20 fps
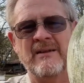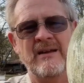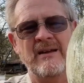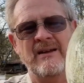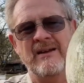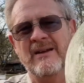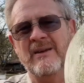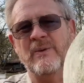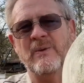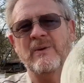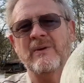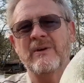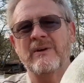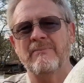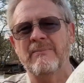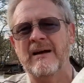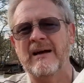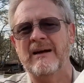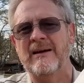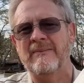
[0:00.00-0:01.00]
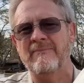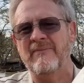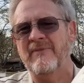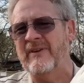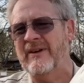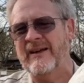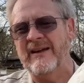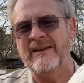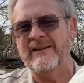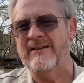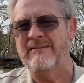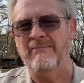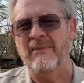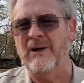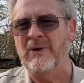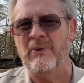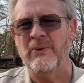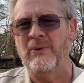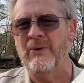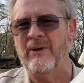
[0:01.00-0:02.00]
Don't worry about it if they get some
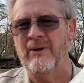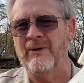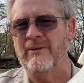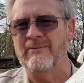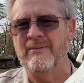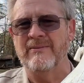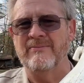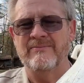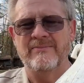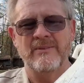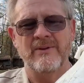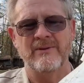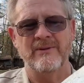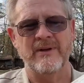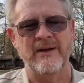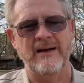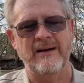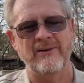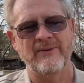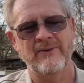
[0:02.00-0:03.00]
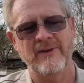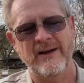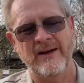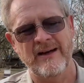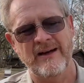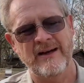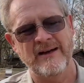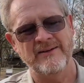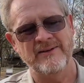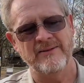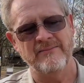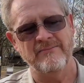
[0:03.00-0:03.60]
mold on them on the outside.